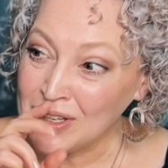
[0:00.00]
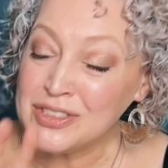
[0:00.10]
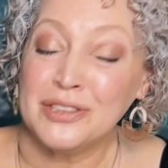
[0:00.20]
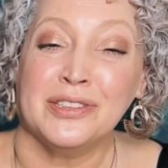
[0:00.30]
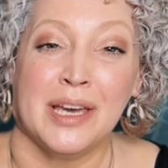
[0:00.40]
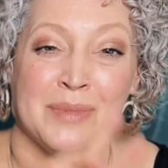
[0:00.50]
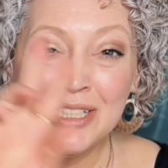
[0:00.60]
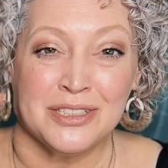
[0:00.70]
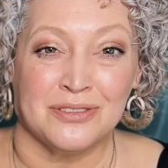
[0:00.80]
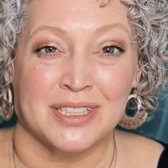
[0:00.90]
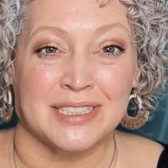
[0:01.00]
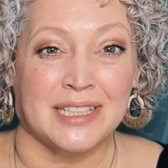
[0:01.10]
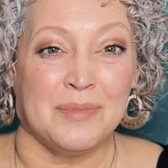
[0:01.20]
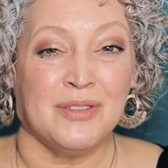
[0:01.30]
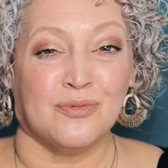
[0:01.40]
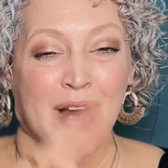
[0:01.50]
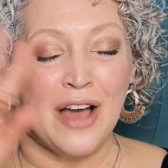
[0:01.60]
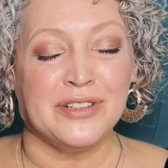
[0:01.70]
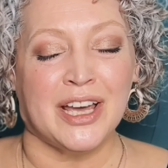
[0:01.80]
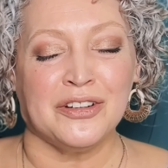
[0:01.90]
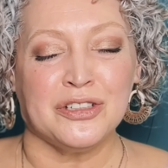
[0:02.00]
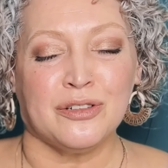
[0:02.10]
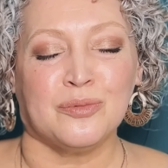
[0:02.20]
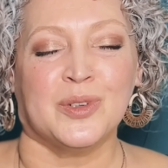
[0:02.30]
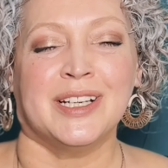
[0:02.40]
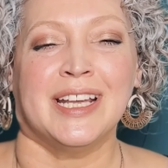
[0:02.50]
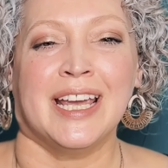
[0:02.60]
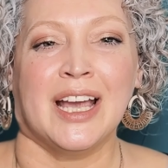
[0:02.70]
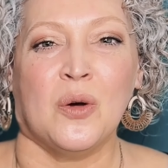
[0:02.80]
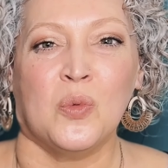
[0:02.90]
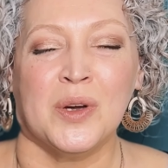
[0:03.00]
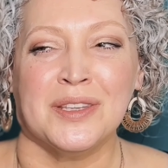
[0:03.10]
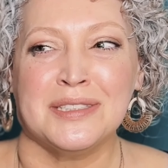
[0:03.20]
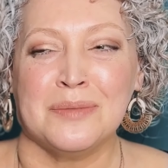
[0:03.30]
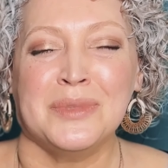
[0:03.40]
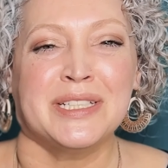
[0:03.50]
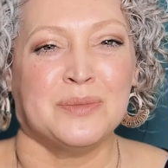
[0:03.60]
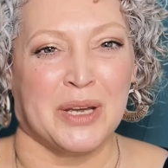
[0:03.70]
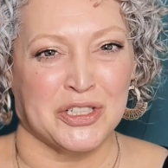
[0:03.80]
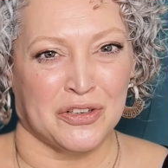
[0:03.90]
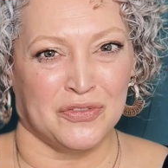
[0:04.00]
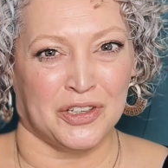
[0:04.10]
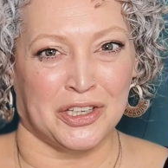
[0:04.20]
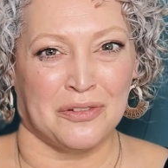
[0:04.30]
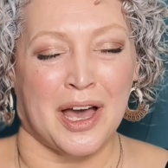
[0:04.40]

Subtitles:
So let me do this. Let me round out your reading with something special for you.